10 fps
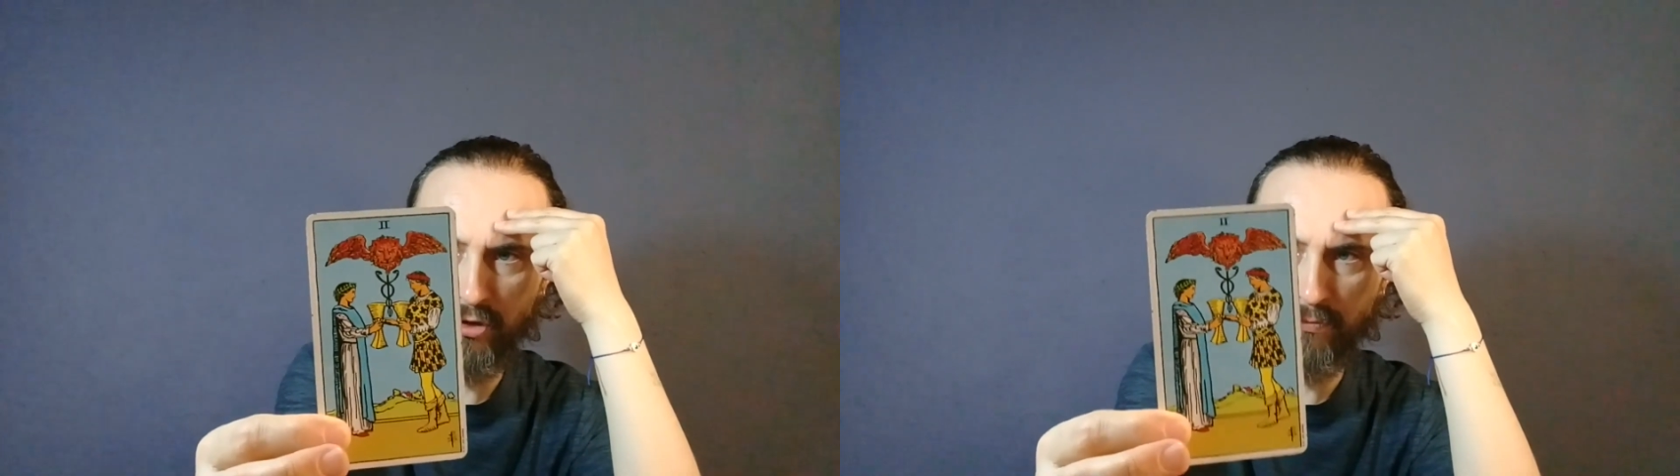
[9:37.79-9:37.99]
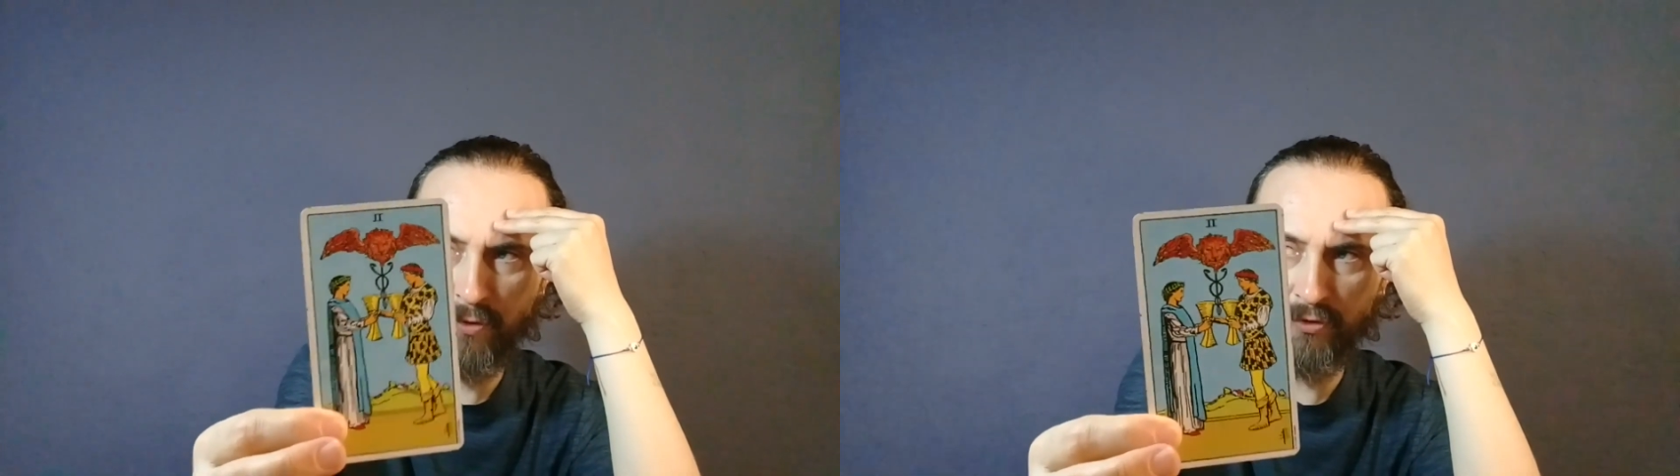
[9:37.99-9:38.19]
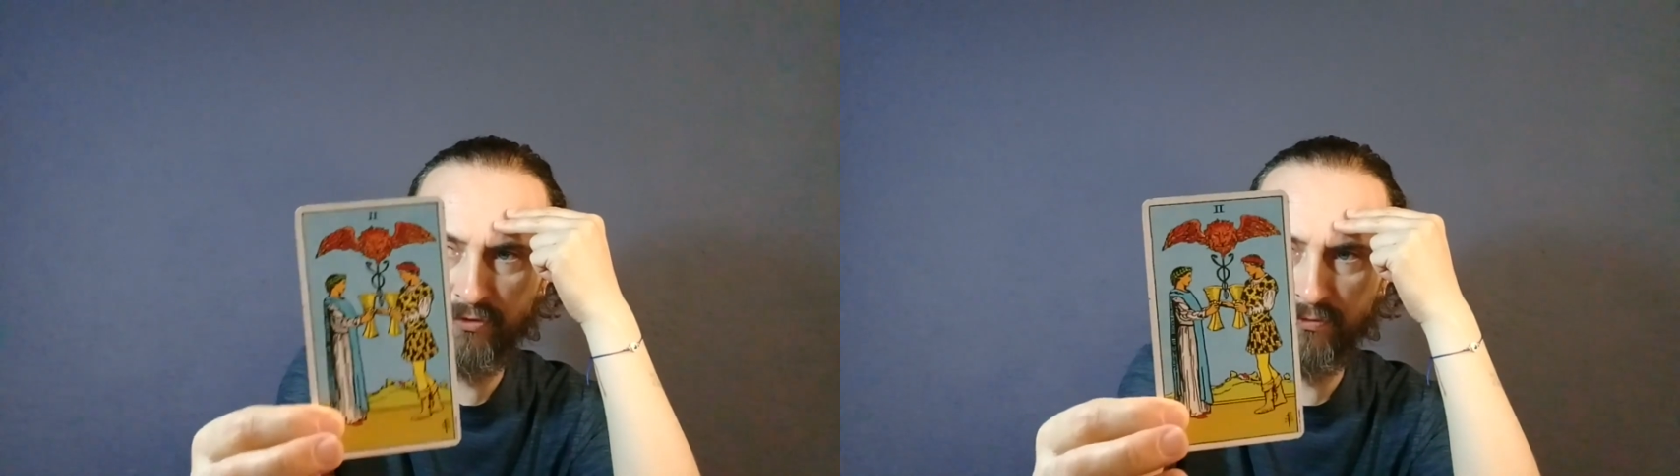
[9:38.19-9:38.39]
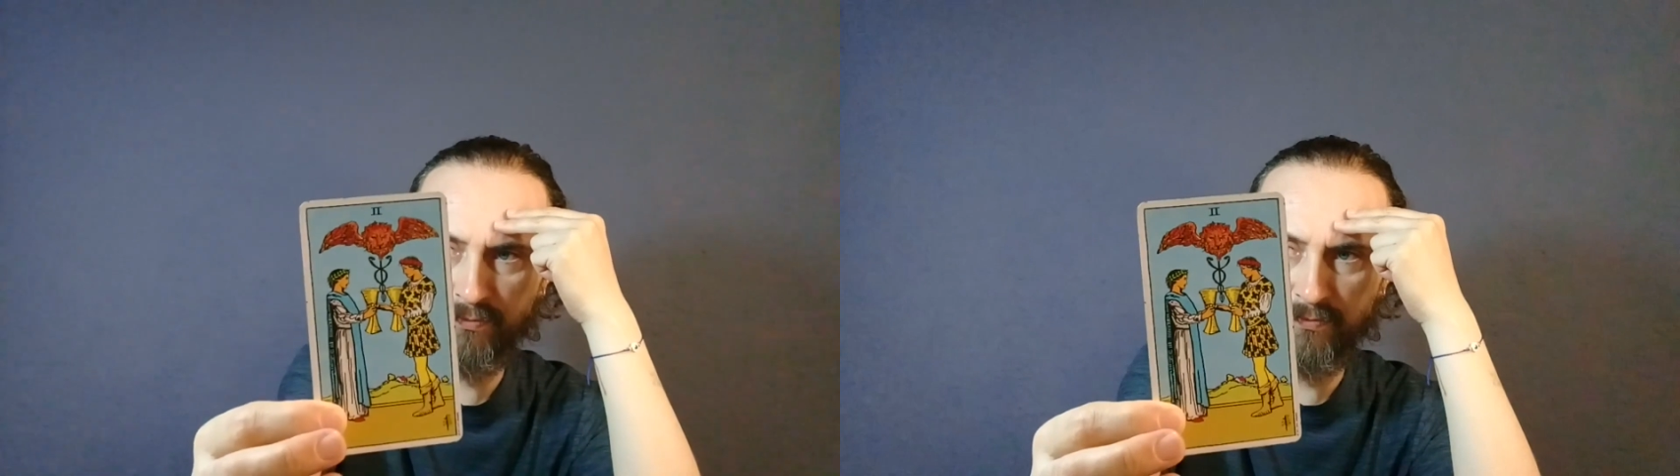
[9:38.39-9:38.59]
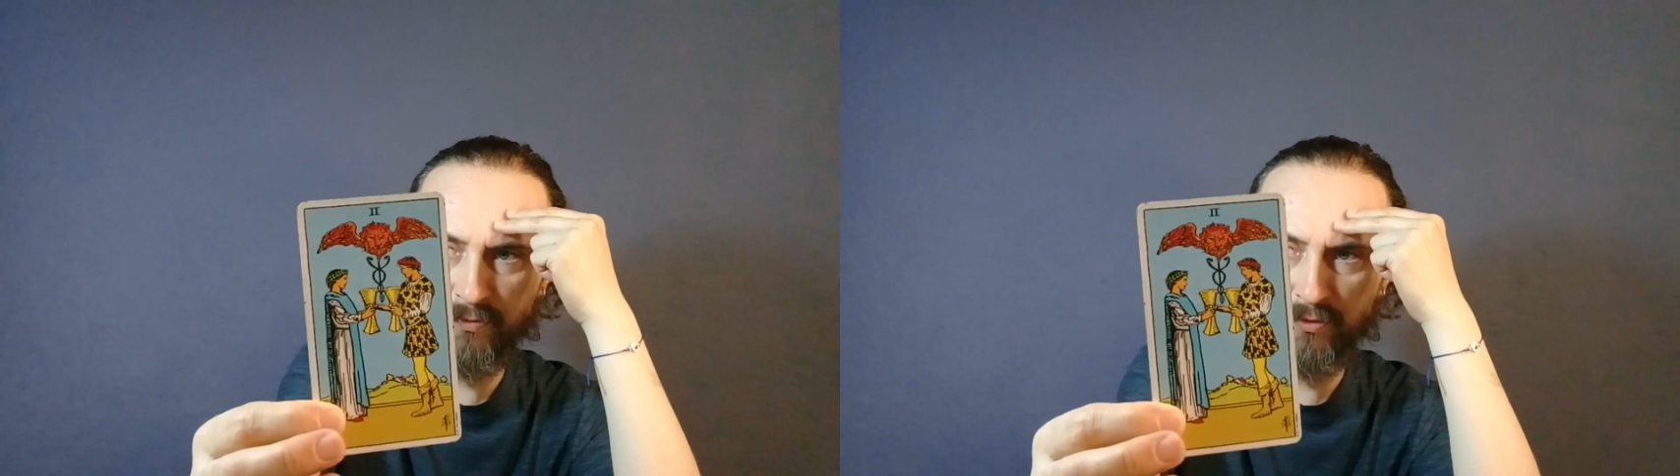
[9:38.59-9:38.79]
You're both
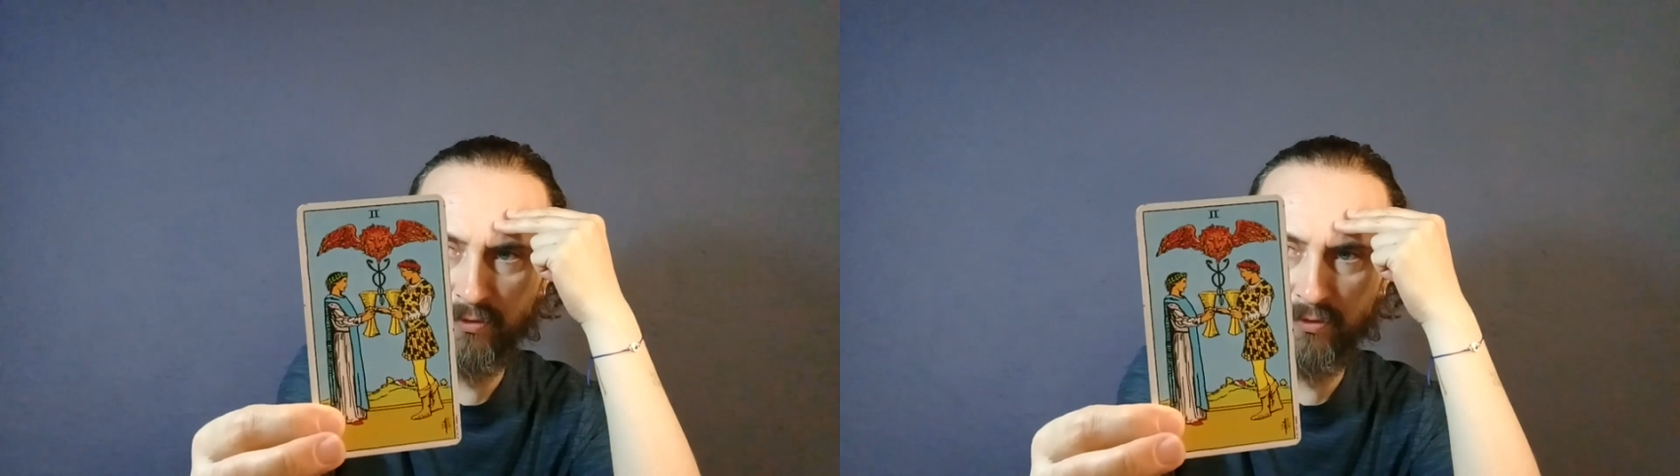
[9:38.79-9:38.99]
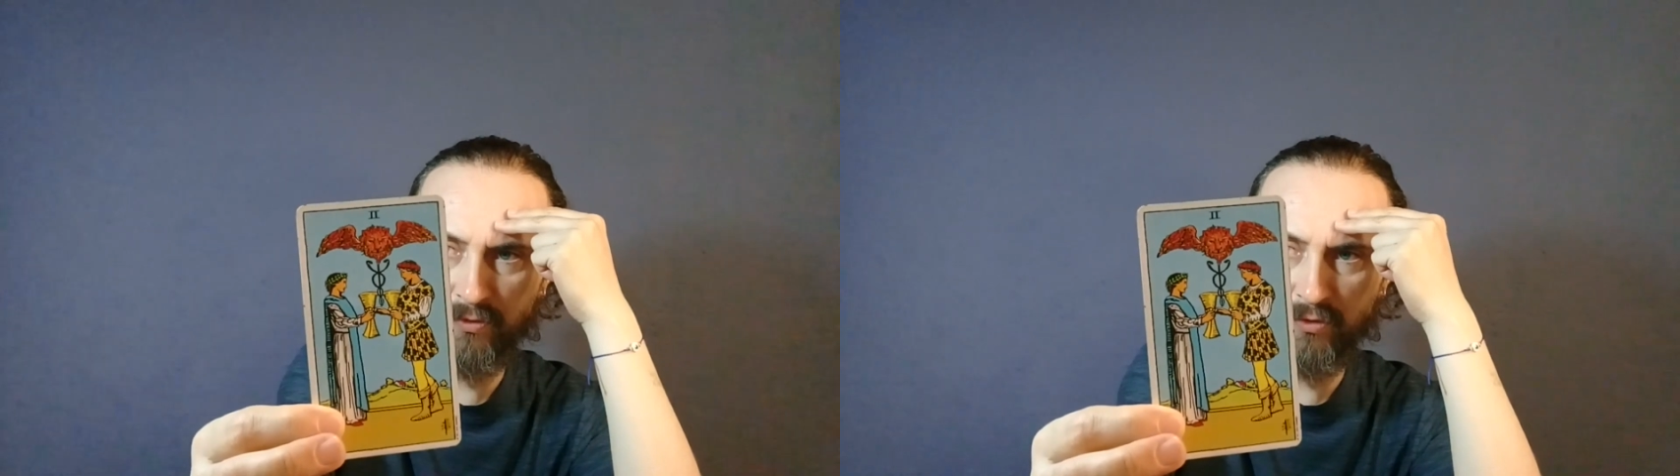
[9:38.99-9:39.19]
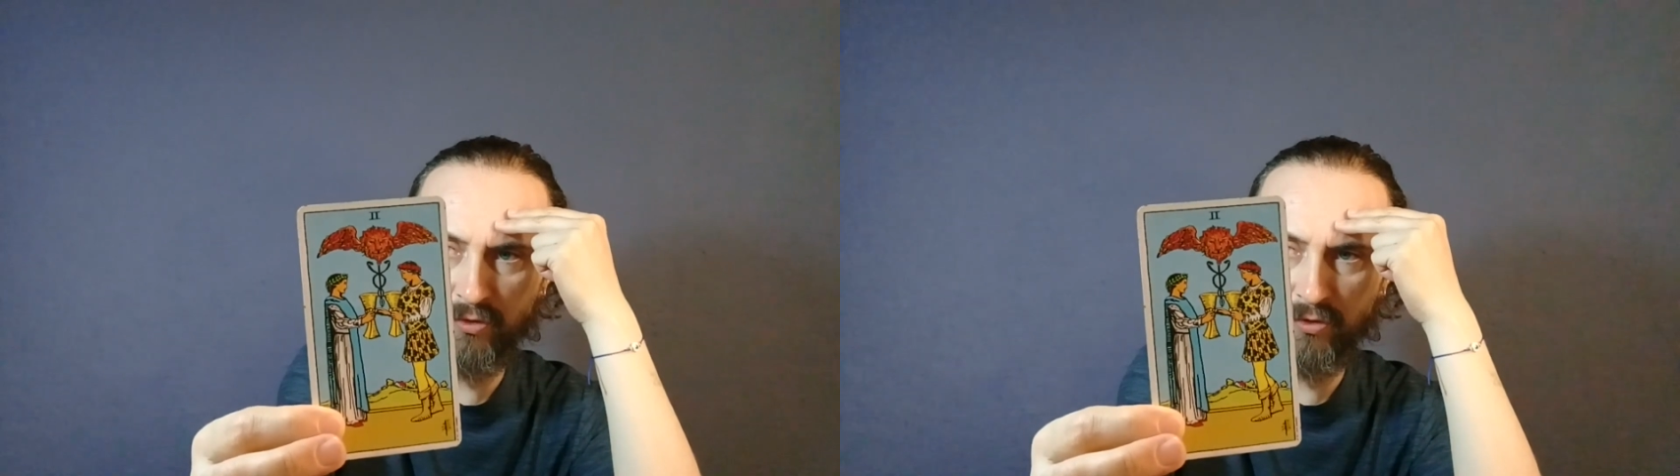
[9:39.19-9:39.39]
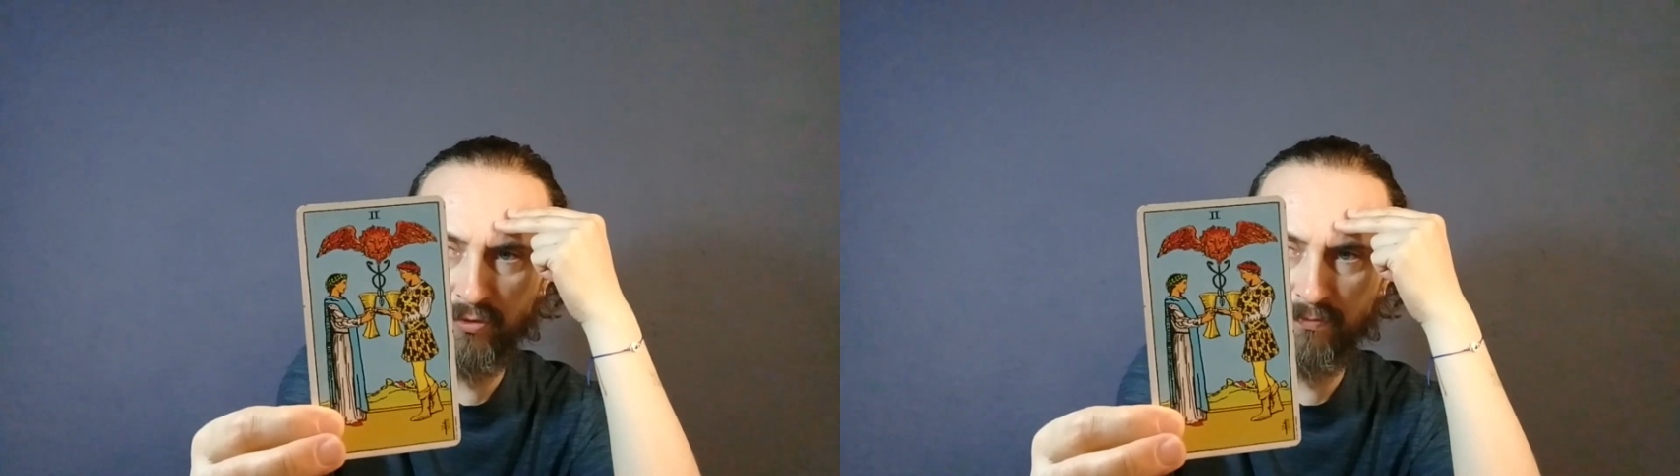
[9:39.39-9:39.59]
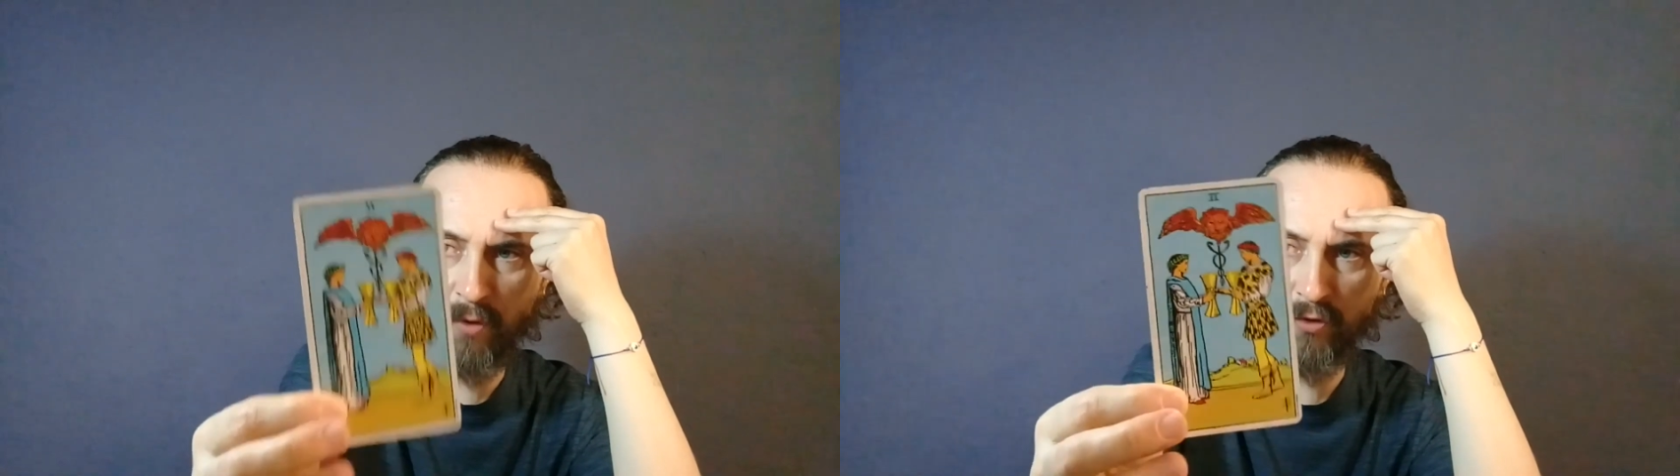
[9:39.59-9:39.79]

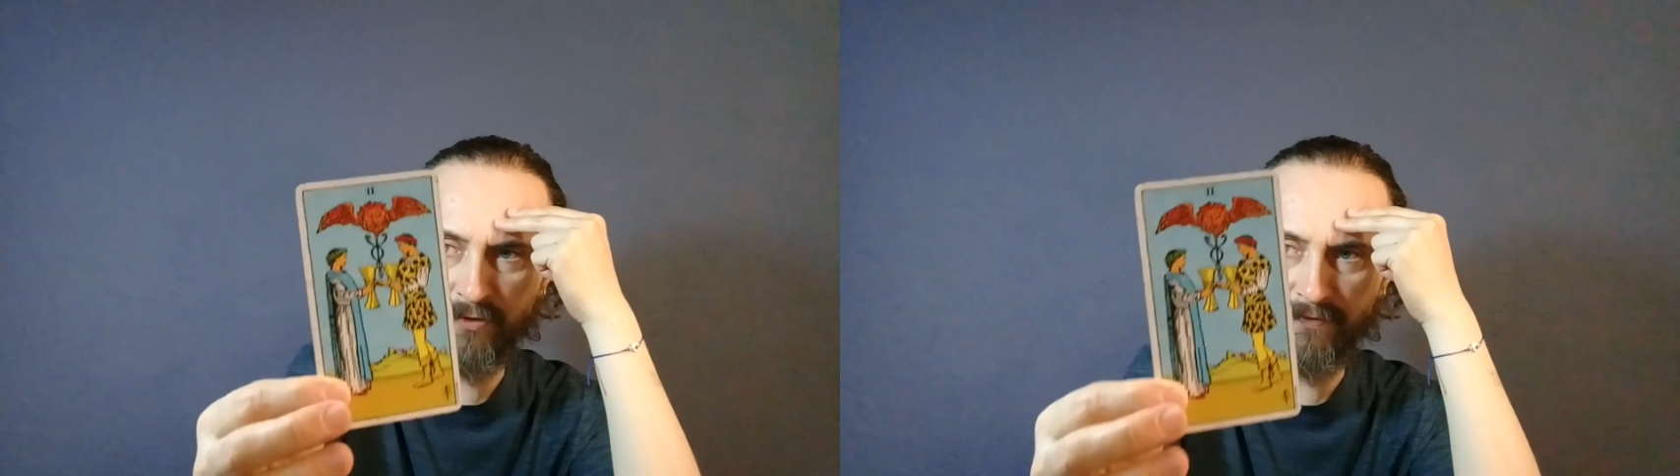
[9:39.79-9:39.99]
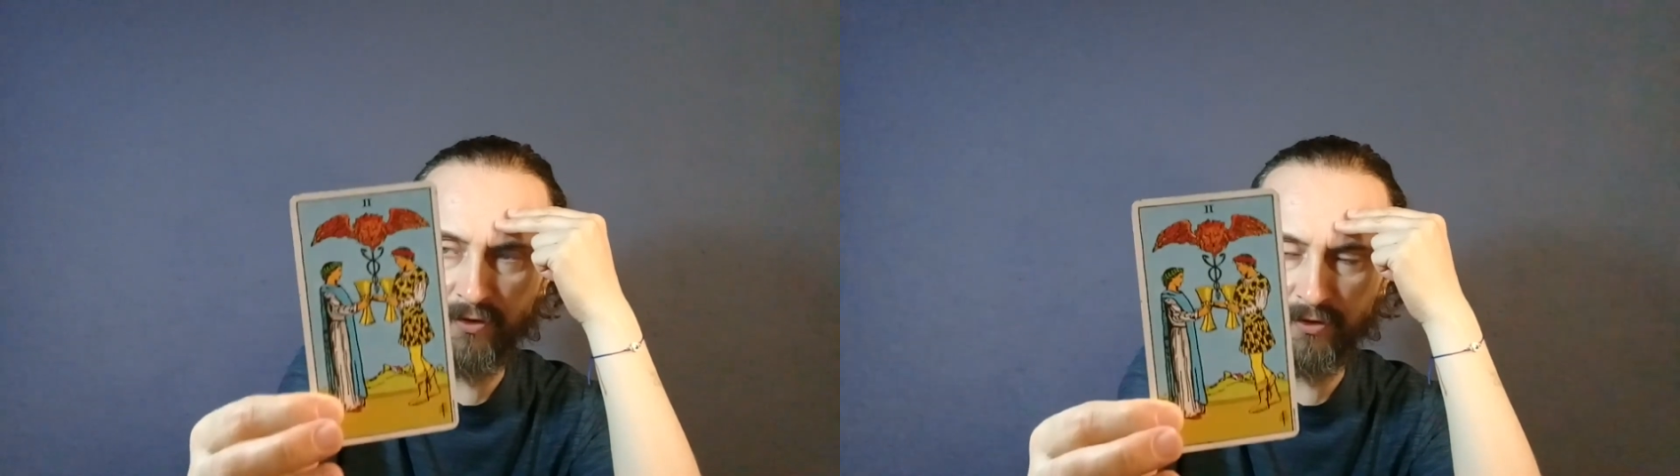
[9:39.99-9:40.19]
of